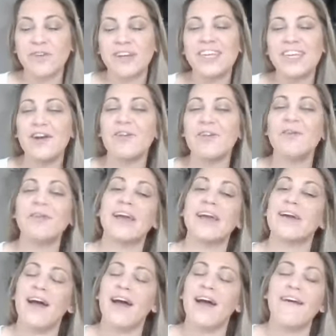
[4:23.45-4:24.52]
And like
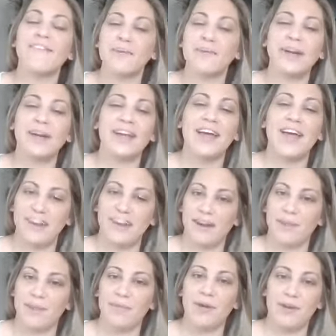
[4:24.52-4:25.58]
everyone ended
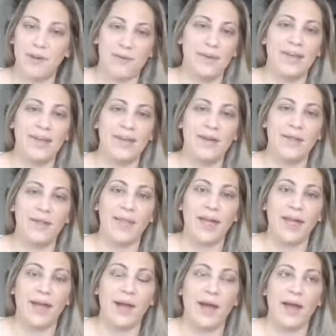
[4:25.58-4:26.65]
up knowing, like,